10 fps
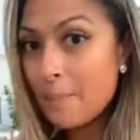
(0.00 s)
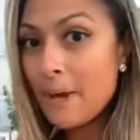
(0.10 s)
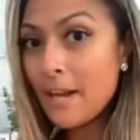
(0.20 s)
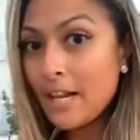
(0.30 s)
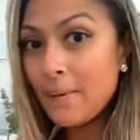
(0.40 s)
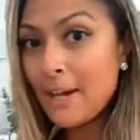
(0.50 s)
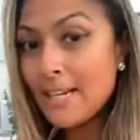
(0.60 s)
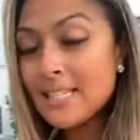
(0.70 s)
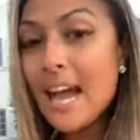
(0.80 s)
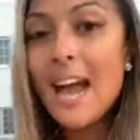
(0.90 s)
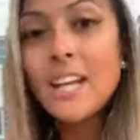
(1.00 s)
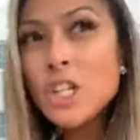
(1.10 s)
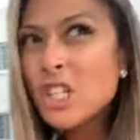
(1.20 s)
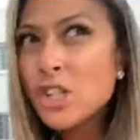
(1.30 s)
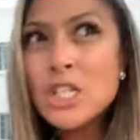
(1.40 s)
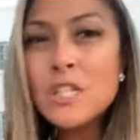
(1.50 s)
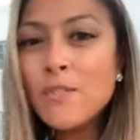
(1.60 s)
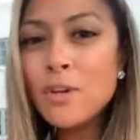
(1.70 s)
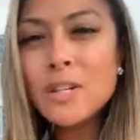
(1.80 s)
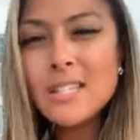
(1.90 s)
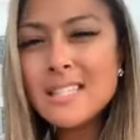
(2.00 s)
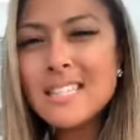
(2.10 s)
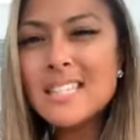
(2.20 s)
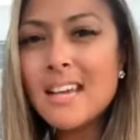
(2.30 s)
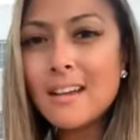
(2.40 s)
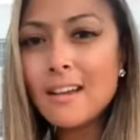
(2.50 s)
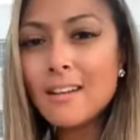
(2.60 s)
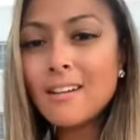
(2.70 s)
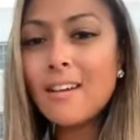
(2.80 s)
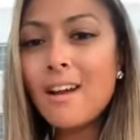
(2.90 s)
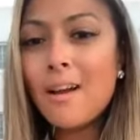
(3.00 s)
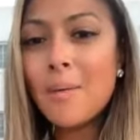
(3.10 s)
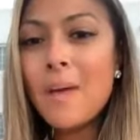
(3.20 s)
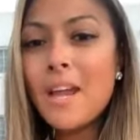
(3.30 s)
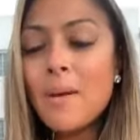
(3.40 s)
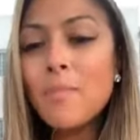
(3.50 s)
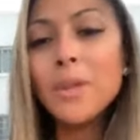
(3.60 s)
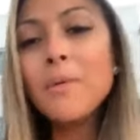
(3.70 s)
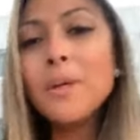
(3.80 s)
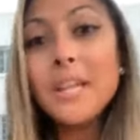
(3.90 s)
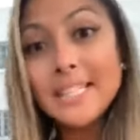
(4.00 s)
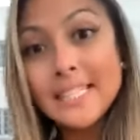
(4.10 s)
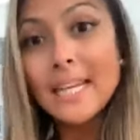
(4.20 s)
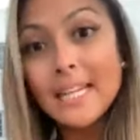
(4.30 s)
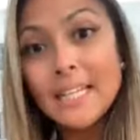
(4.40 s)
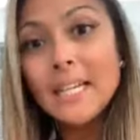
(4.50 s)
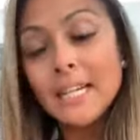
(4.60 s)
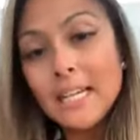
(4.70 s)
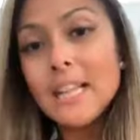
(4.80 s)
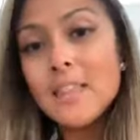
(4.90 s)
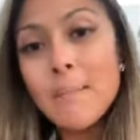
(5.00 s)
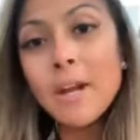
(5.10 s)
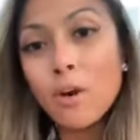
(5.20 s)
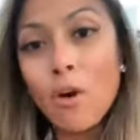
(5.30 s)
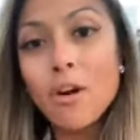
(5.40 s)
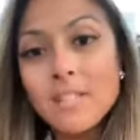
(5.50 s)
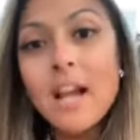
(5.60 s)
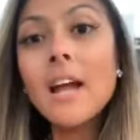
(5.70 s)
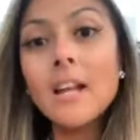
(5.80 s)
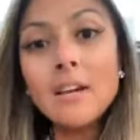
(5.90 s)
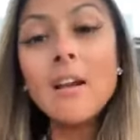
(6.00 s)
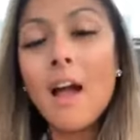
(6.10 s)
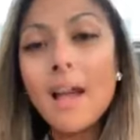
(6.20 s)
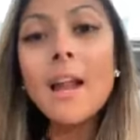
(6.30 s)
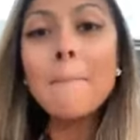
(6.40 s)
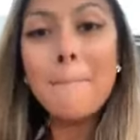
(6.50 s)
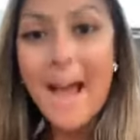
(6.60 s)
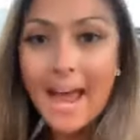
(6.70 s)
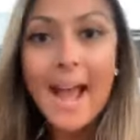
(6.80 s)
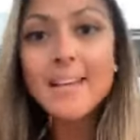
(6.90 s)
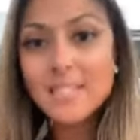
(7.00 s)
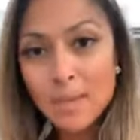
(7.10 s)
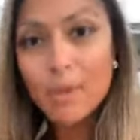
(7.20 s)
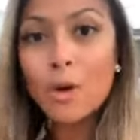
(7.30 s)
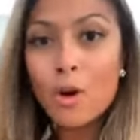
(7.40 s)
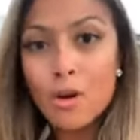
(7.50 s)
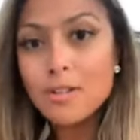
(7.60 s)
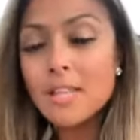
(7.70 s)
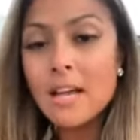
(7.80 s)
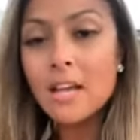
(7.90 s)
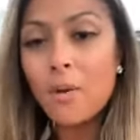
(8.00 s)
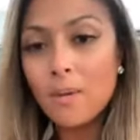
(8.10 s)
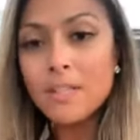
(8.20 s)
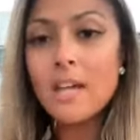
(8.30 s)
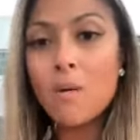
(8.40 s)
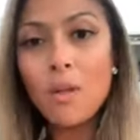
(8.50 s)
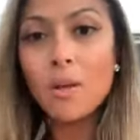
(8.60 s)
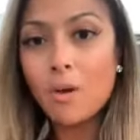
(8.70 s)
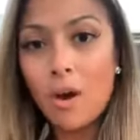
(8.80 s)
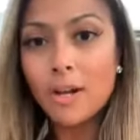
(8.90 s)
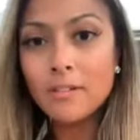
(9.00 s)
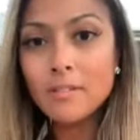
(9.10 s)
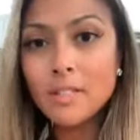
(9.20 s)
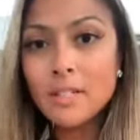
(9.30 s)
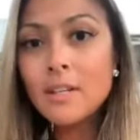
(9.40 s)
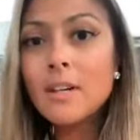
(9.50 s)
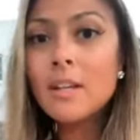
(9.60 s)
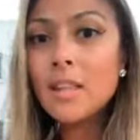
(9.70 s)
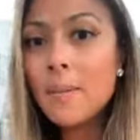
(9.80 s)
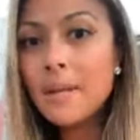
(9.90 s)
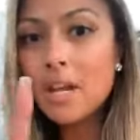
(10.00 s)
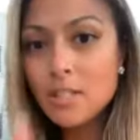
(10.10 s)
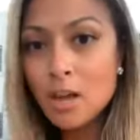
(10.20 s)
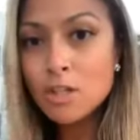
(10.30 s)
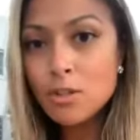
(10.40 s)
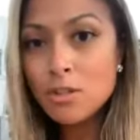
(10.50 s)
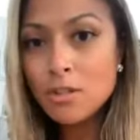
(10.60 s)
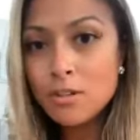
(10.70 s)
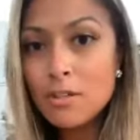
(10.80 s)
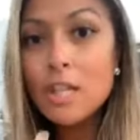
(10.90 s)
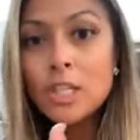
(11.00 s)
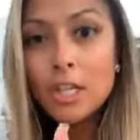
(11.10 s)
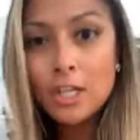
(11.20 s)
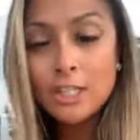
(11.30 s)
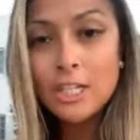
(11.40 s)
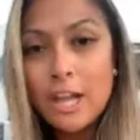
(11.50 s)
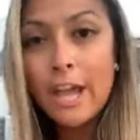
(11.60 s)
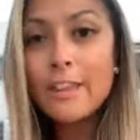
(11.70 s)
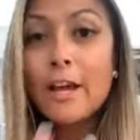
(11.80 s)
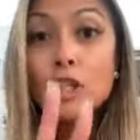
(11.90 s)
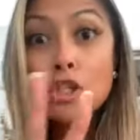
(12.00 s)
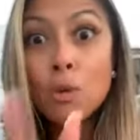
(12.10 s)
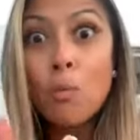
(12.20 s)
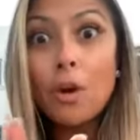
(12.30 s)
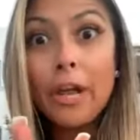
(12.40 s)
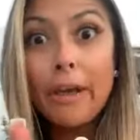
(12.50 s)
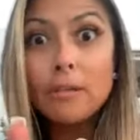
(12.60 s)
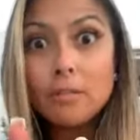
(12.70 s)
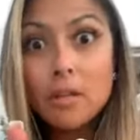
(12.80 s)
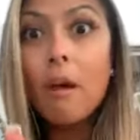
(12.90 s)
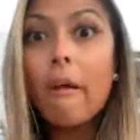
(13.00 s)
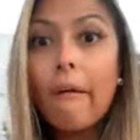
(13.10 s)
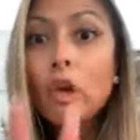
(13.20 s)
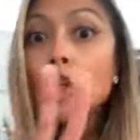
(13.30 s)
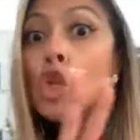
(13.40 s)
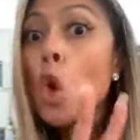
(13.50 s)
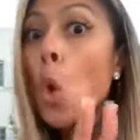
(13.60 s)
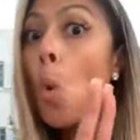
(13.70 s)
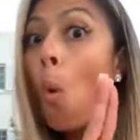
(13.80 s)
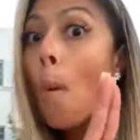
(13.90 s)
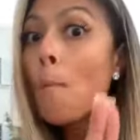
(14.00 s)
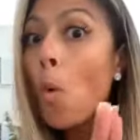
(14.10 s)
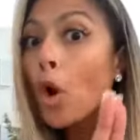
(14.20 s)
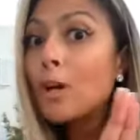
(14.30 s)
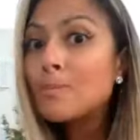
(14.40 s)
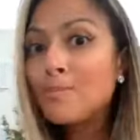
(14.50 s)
But anyways, I had to share this view because it's sick, um, and I'm really, really excited that my girls, I got a, I got a badass team of girls that can hold it down while I'm gone. Let me not talk too soon. They did good today. They got two more days, okay? Two more.